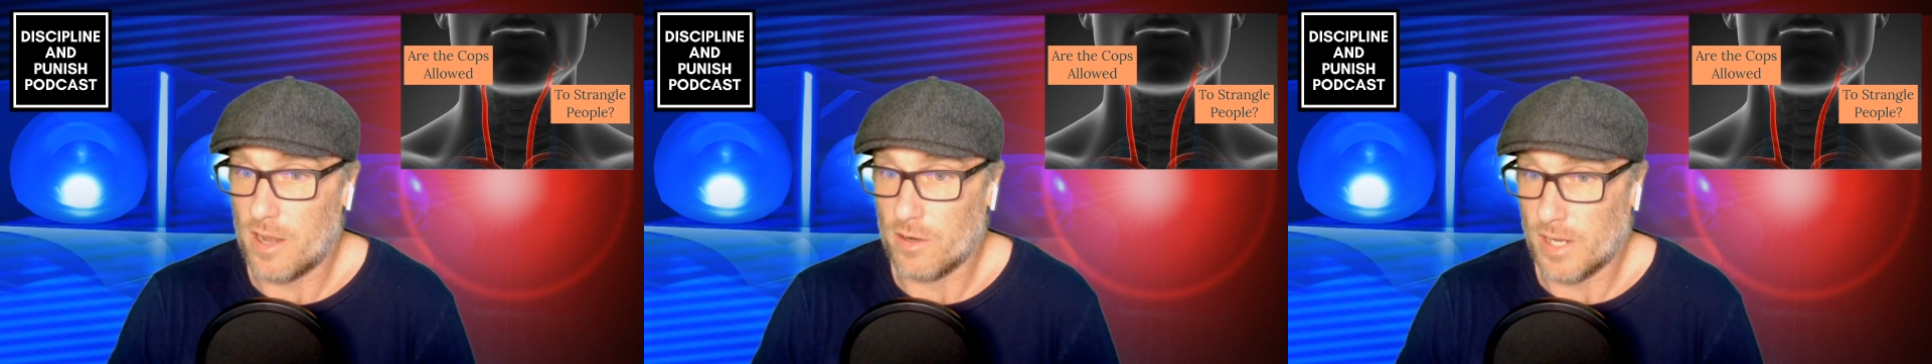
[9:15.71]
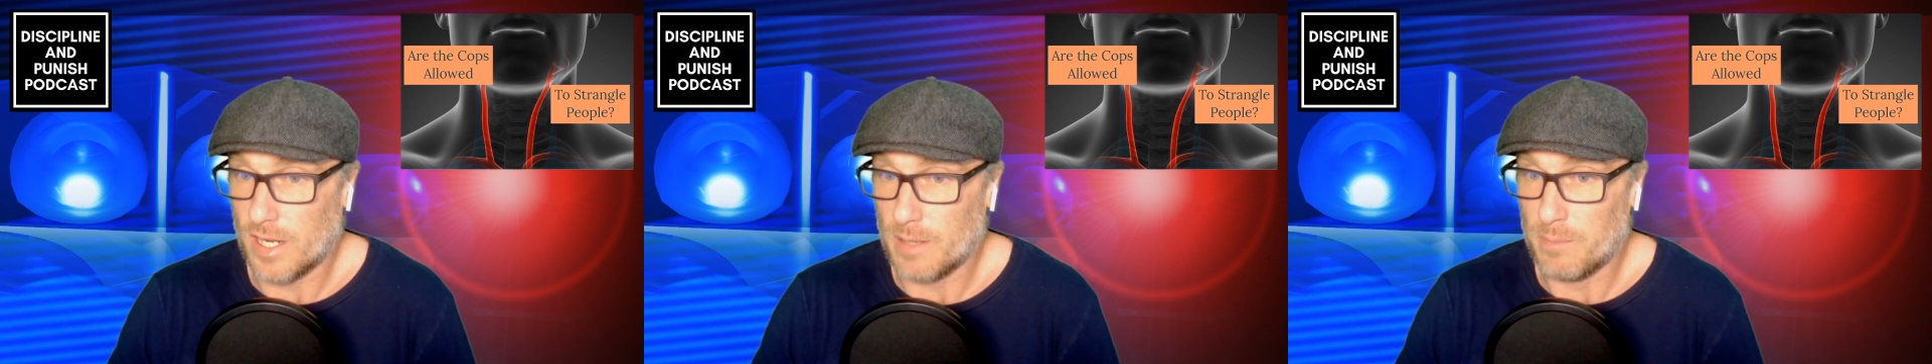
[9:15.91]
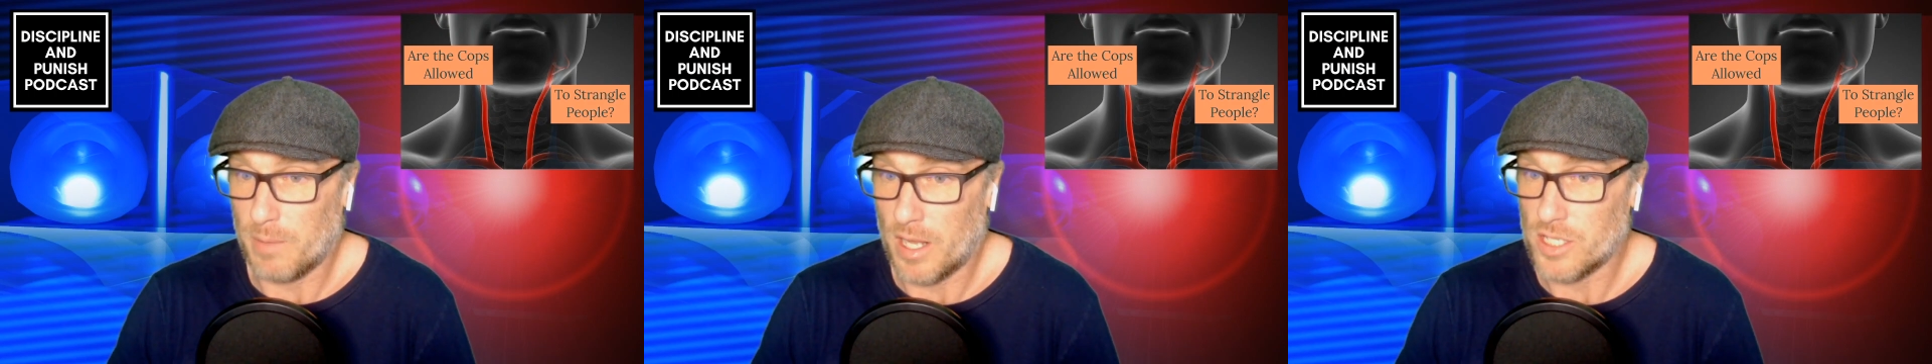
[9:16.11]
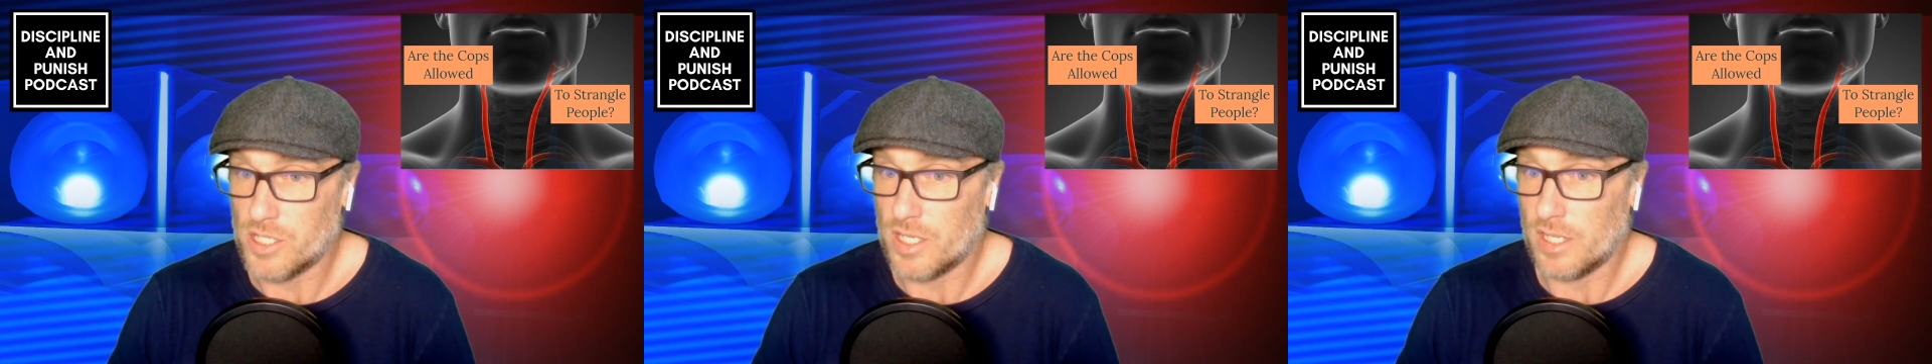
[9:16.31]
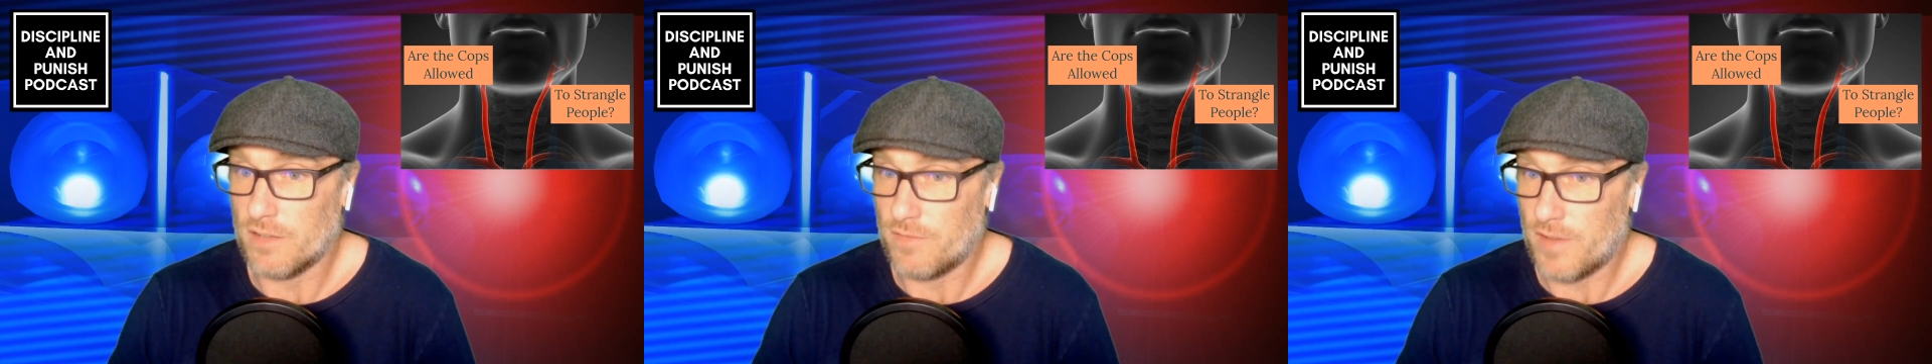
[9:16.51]
or getting
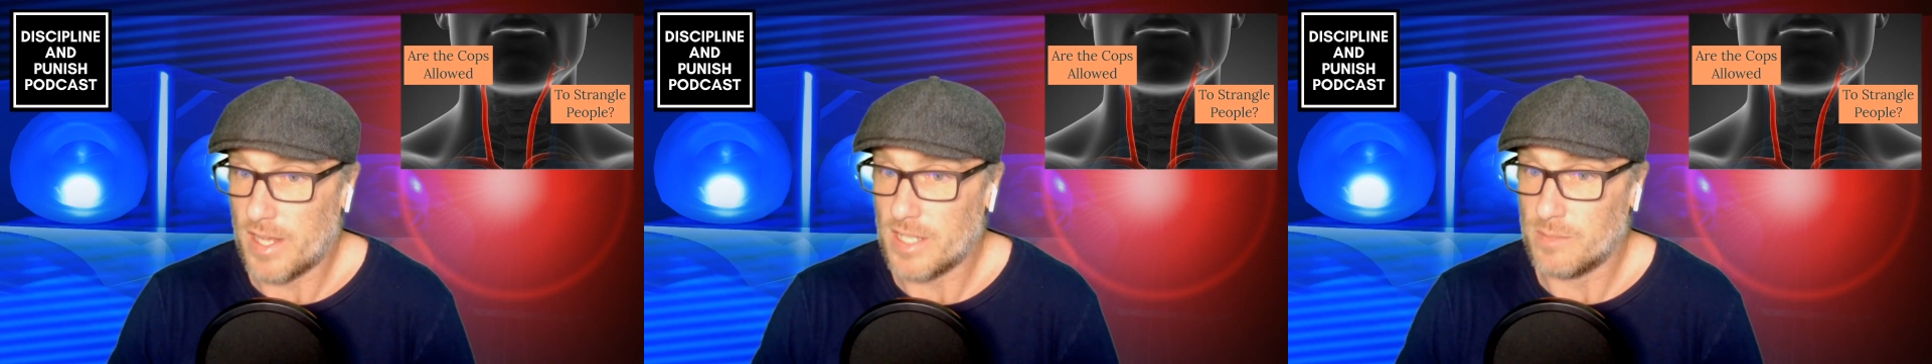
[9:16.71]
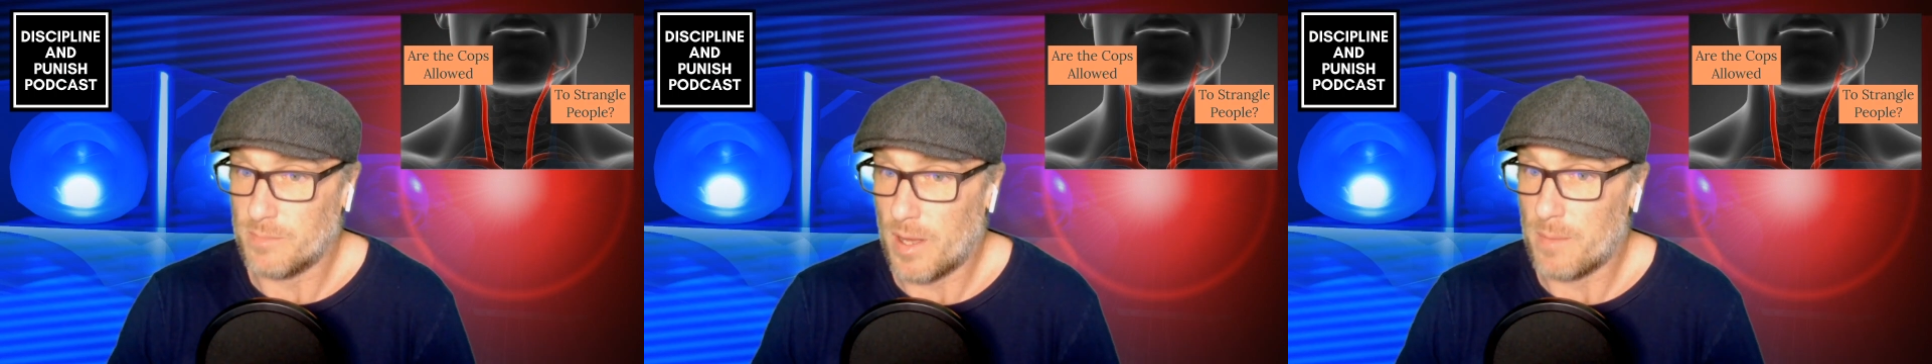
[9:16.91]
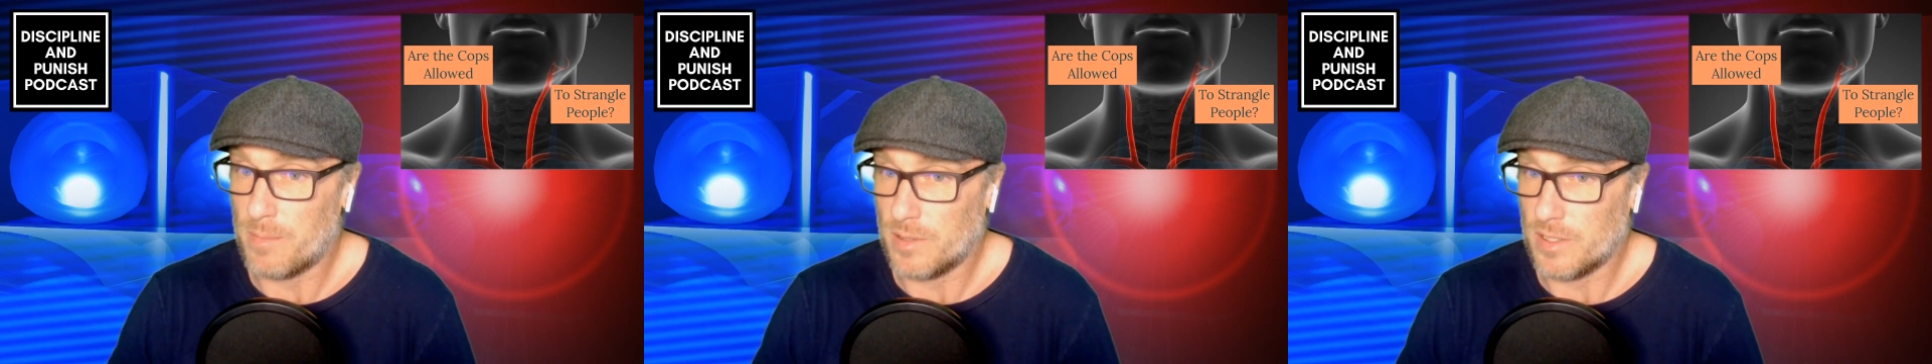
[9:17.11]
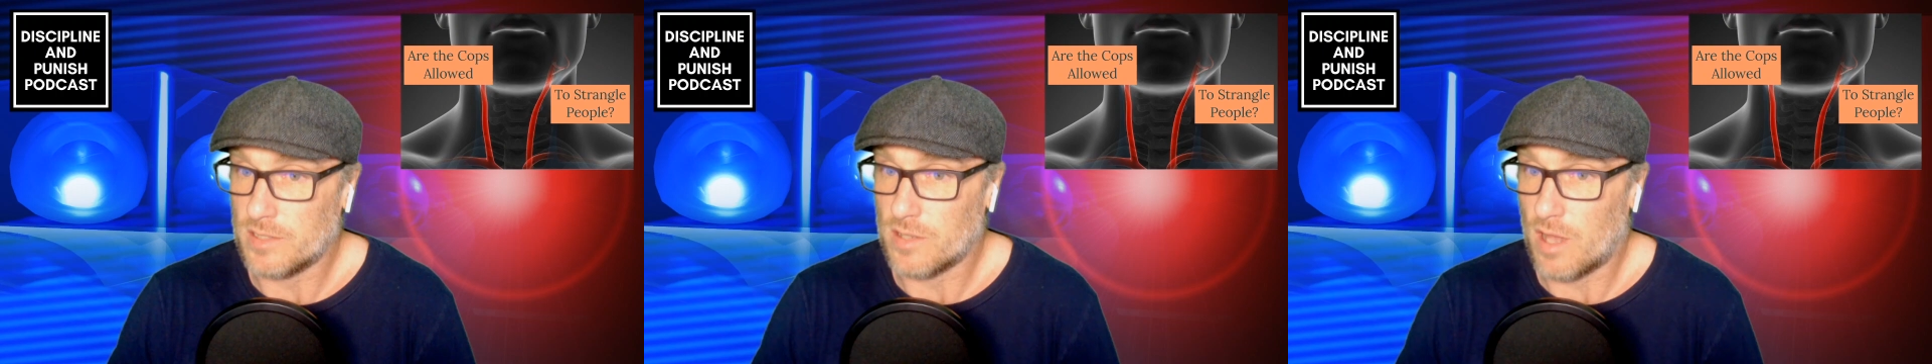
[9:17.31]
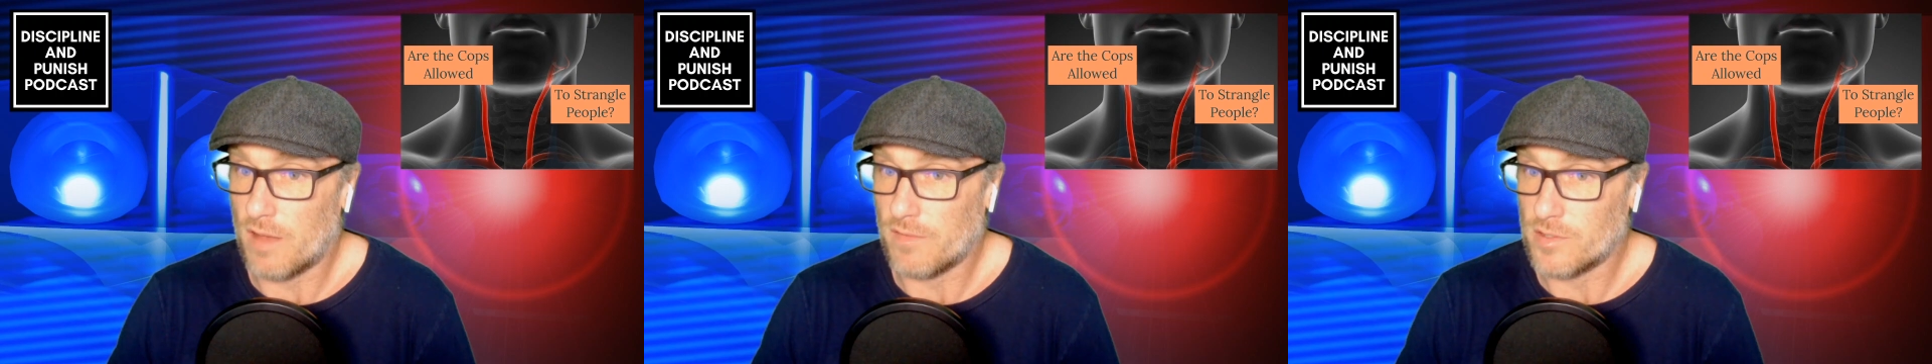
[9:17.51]
punched in the face by police
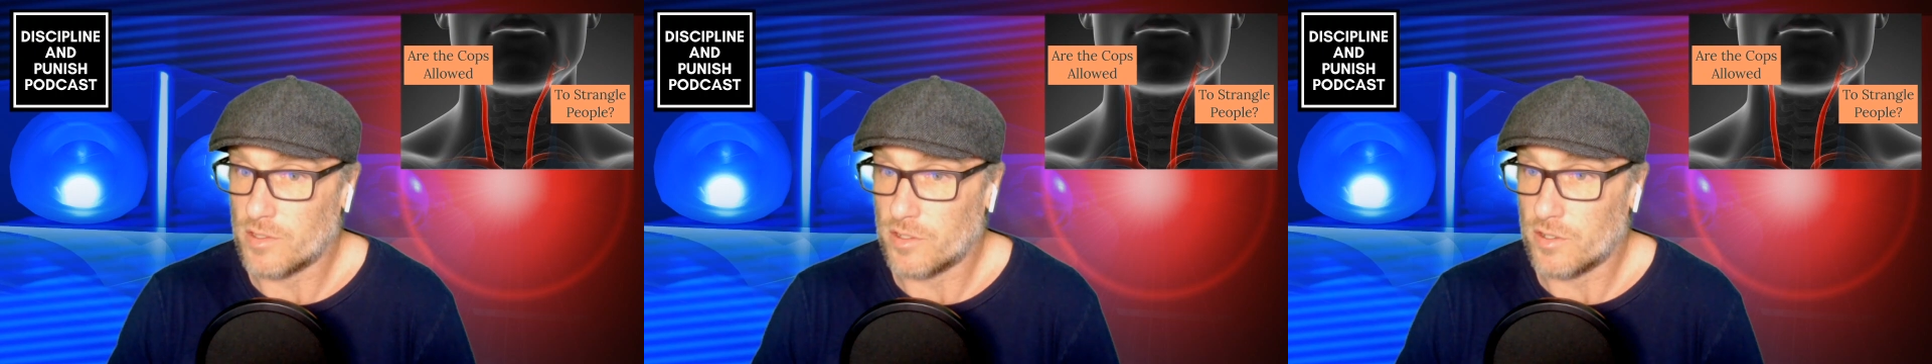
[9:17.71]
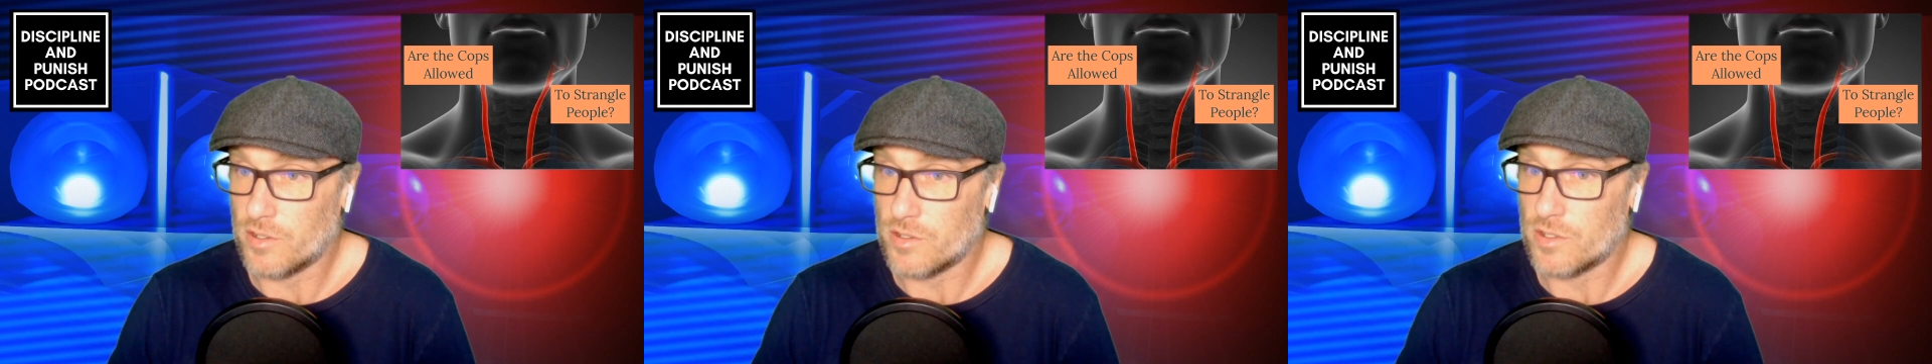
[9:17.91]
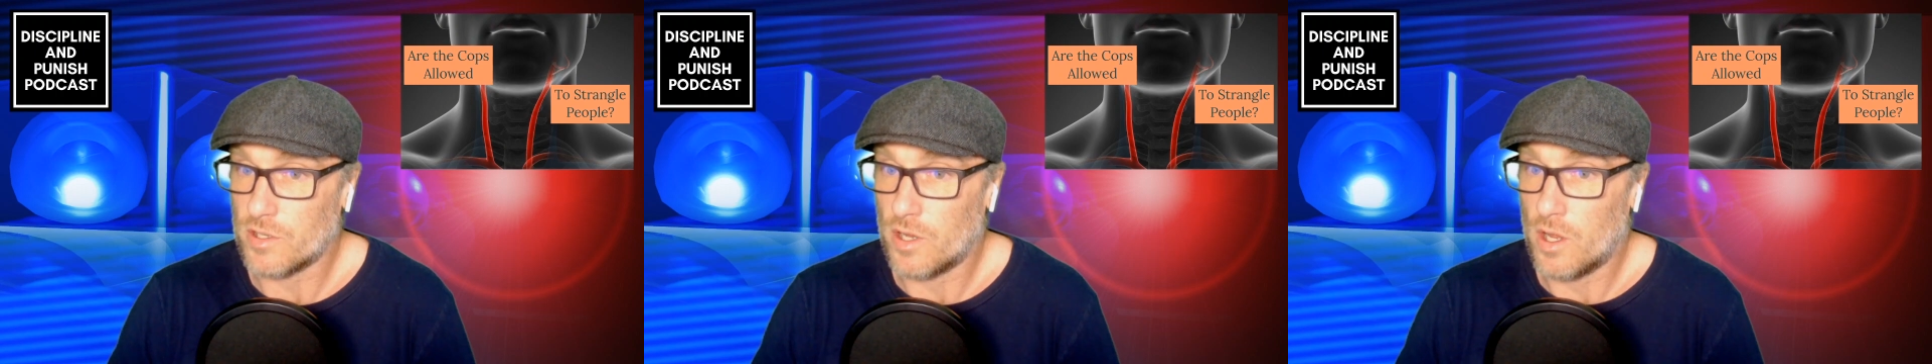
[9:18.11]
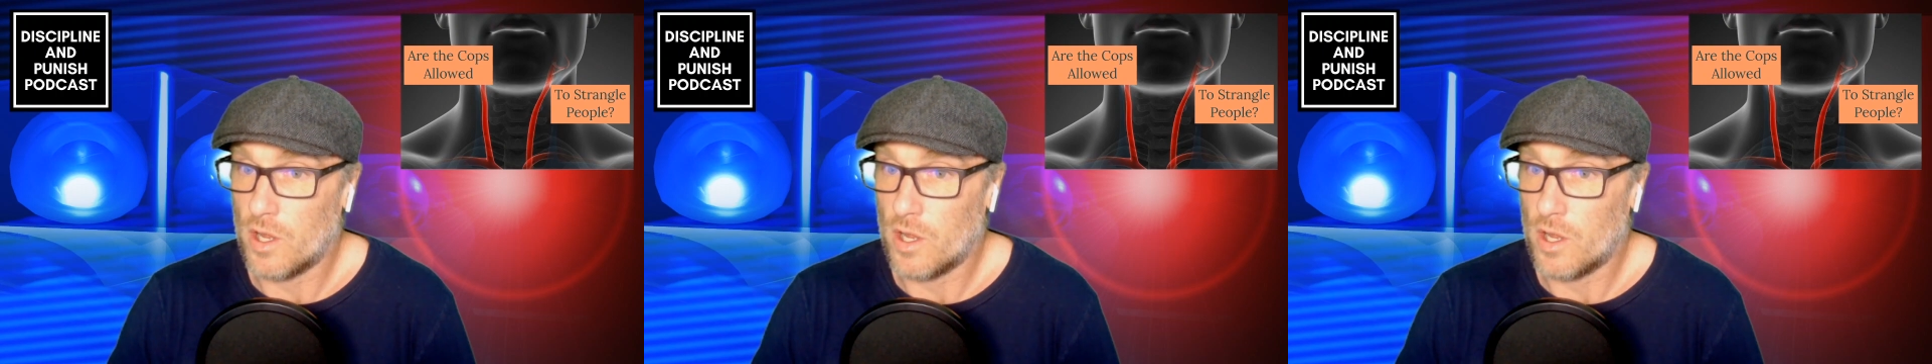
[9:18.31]
officers,